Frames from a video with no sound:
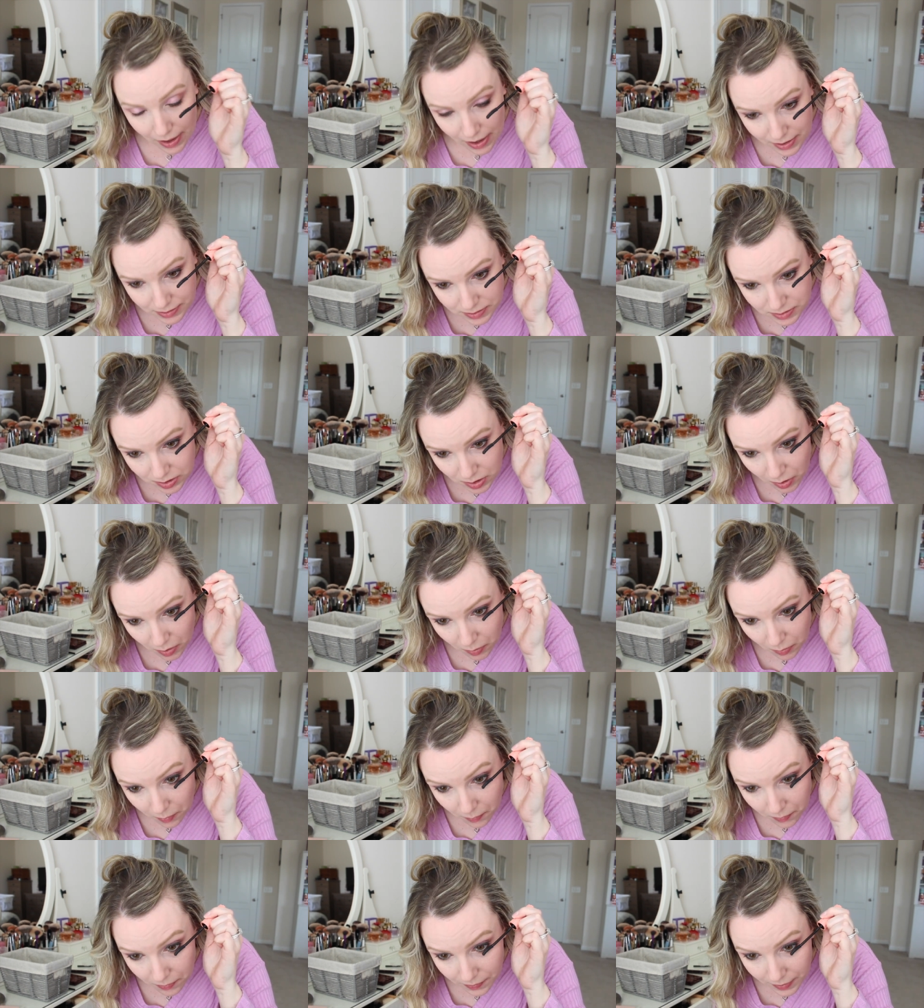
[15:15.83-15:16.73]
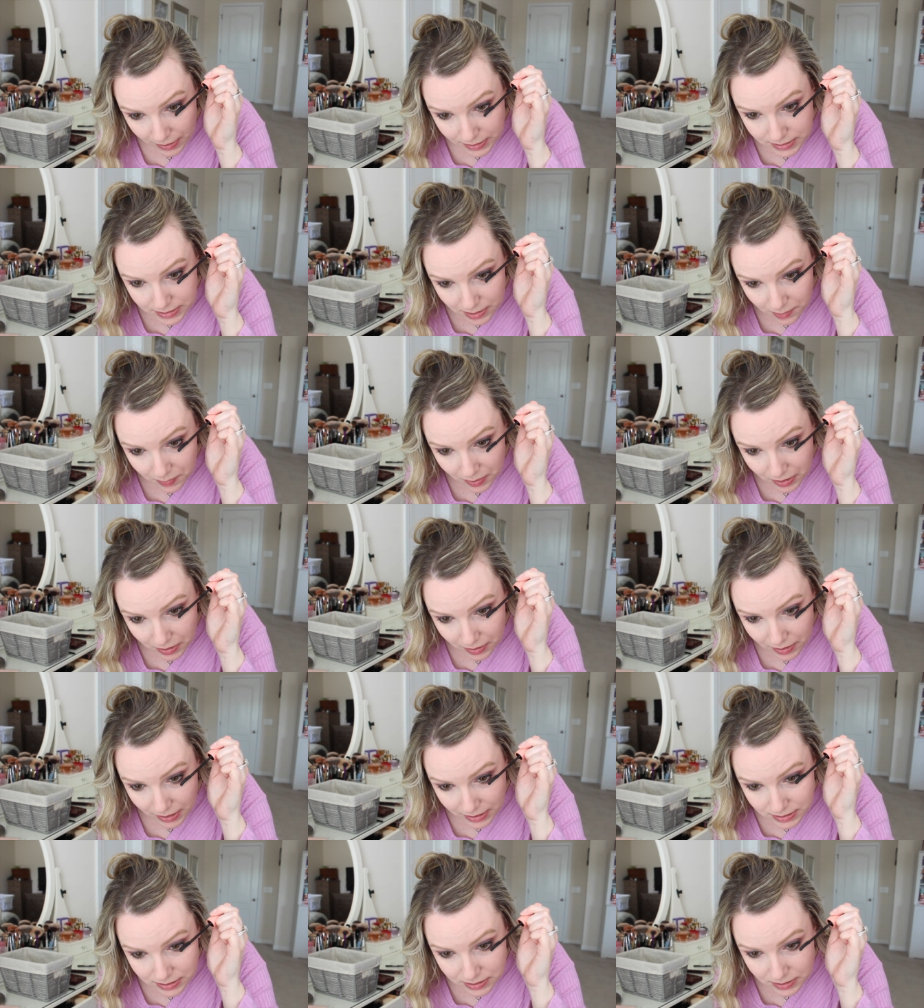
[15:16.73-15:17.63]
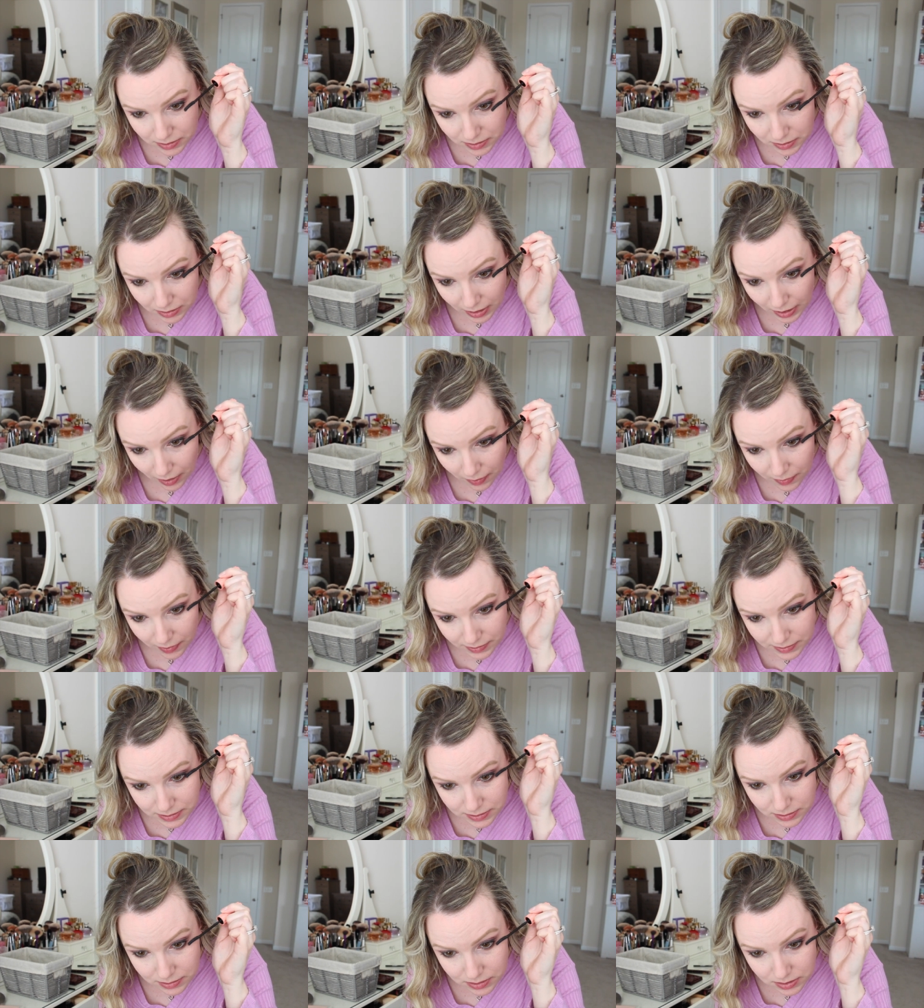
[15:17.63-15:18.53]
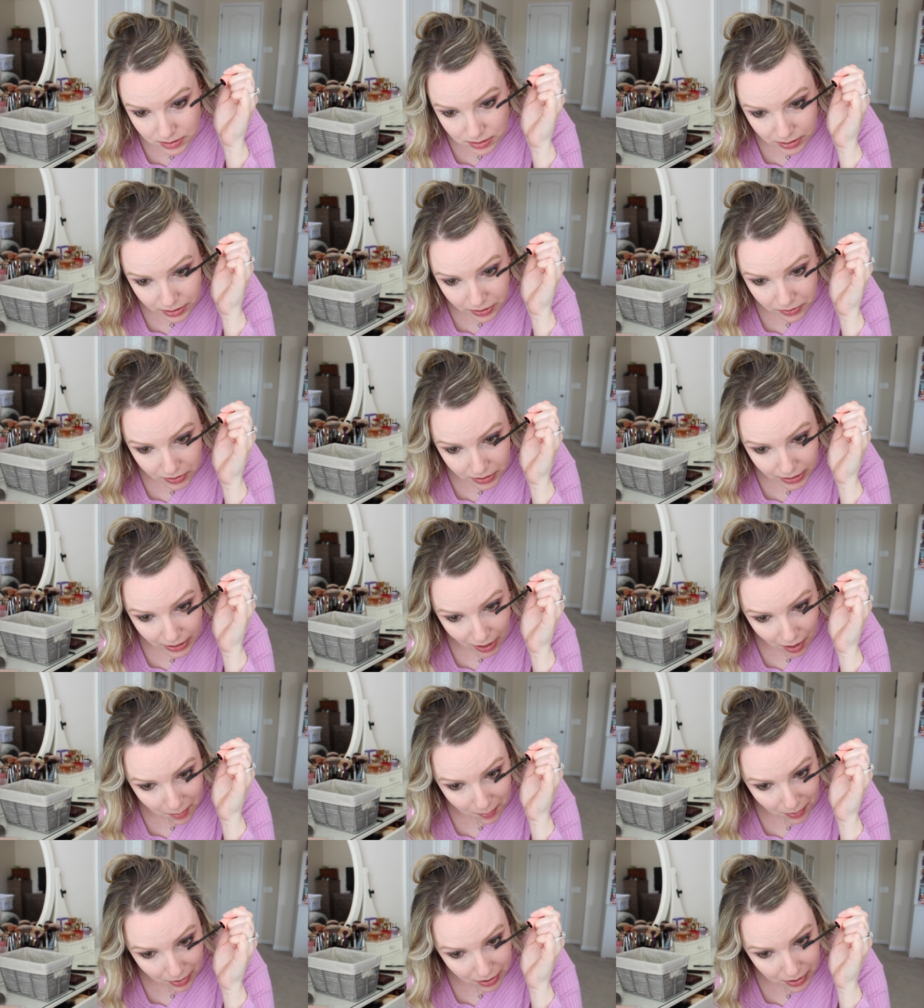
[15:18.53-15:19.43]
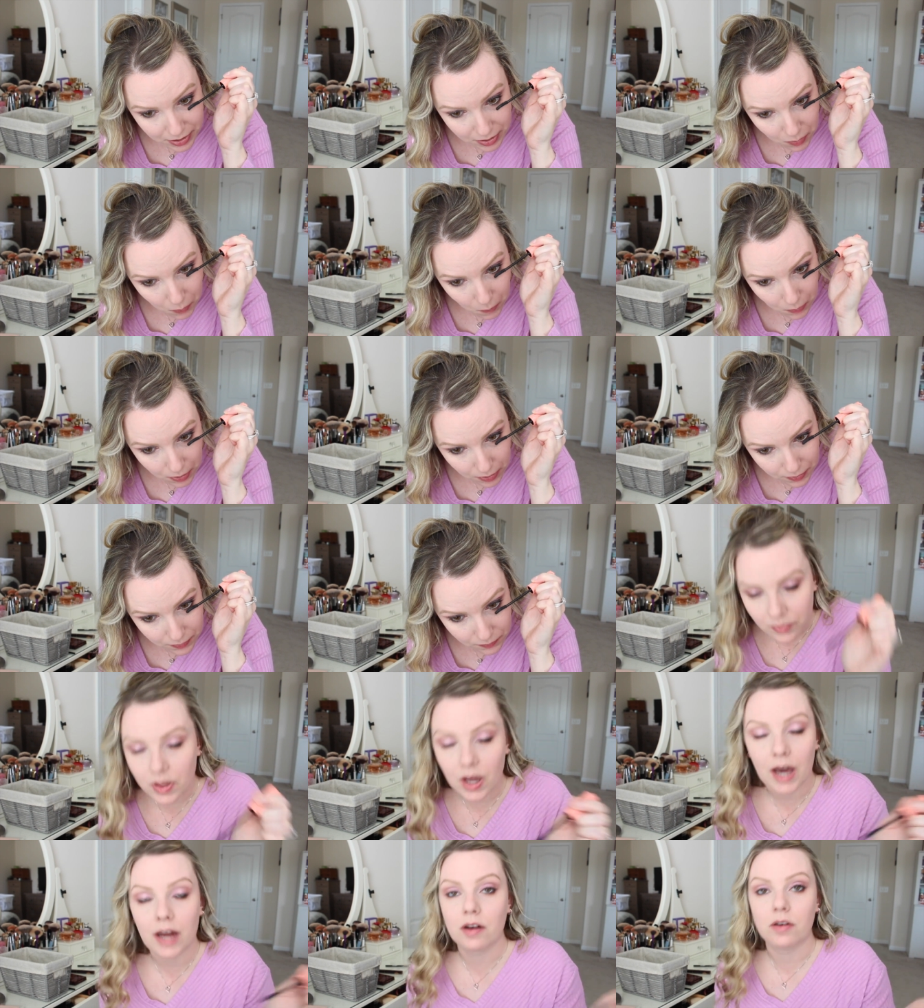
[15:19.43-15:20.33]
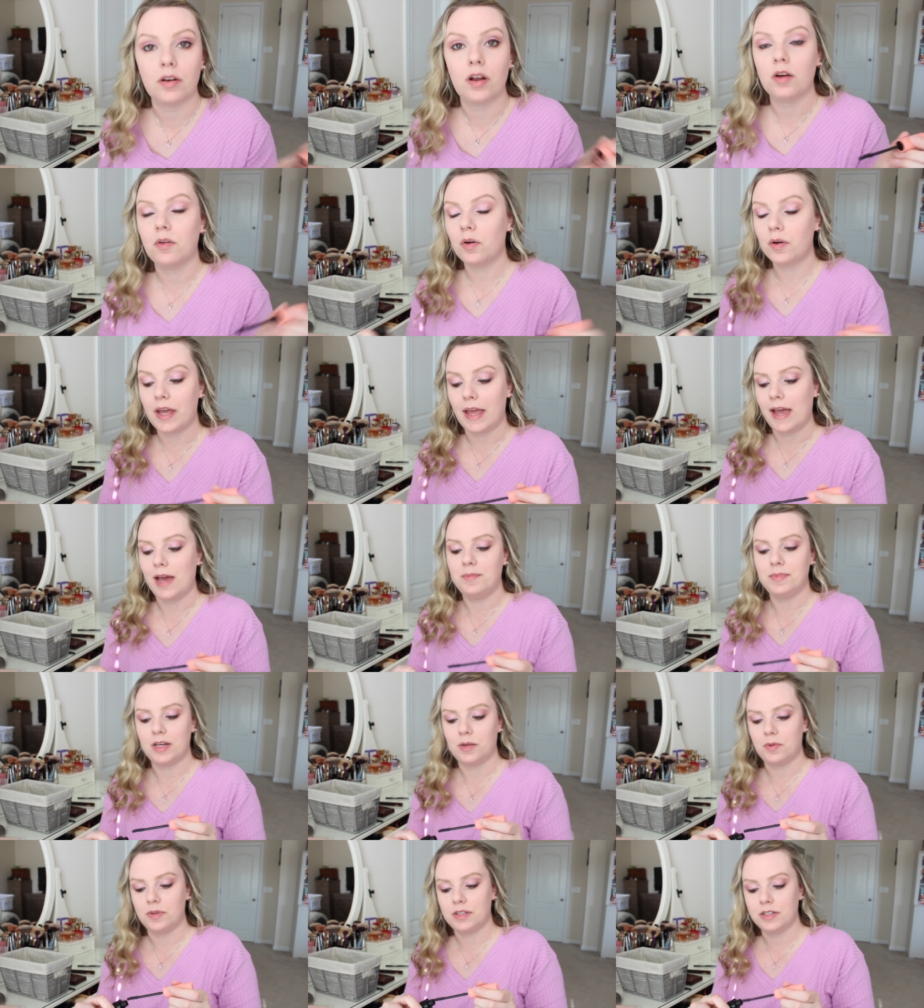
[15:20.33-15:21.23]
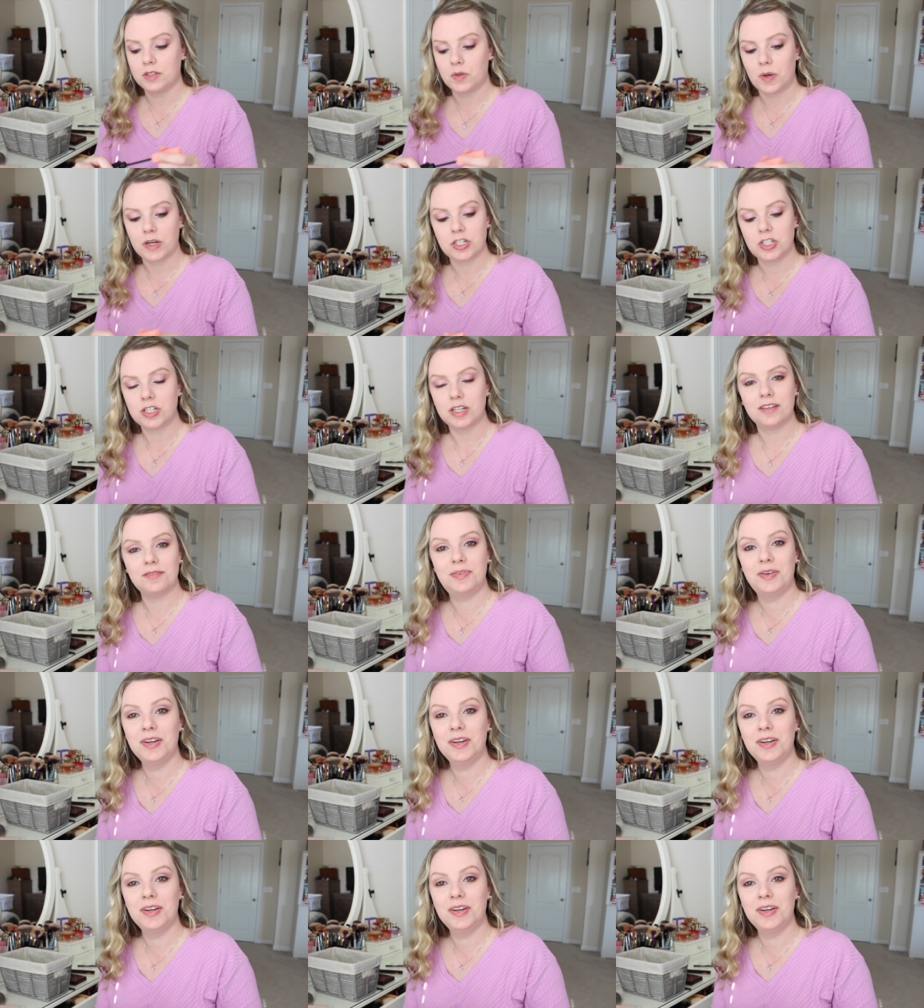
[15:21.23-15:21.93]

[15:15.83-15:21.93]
And so that's, I mean, that's, yeah, that's just literally how marketing works. I don't know. Okay, I'm done with this question.